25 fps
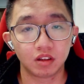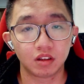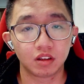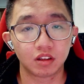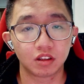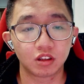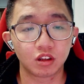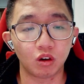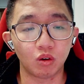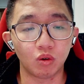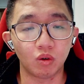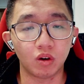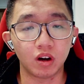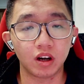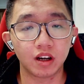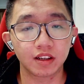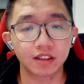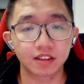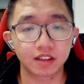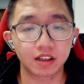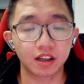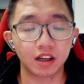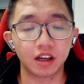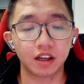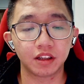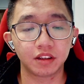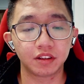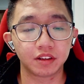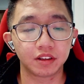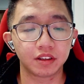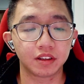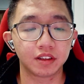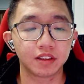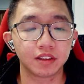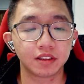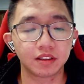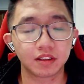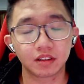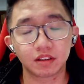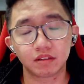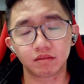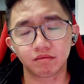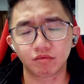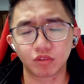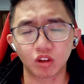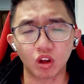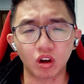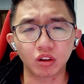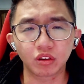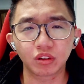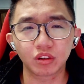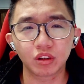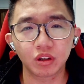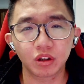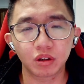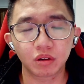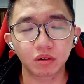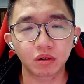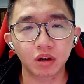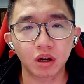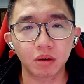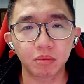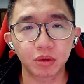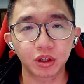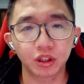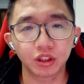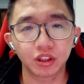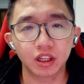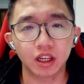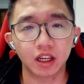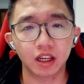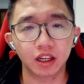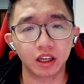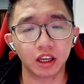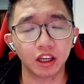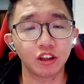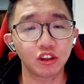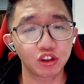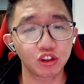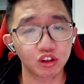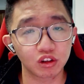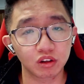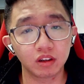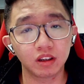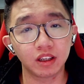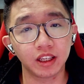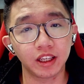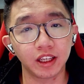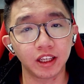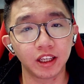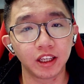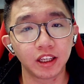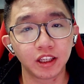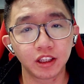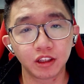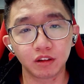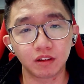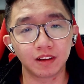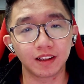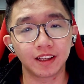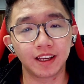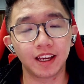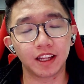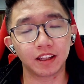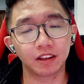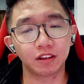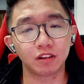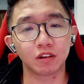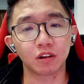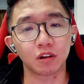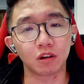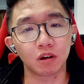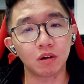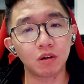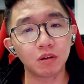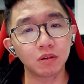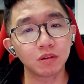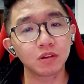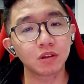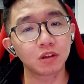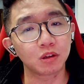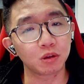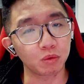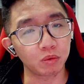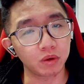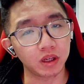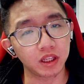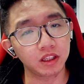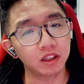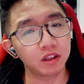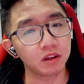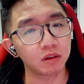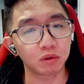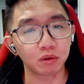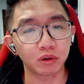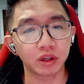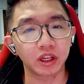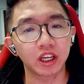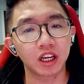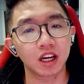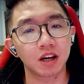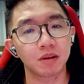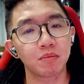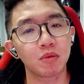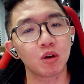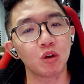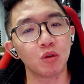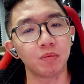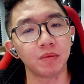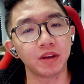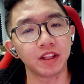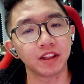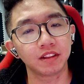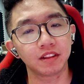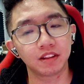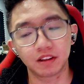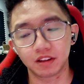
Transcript: So ask others, talk to your rubber duck, and surely you'll get your own sweet eureka moment.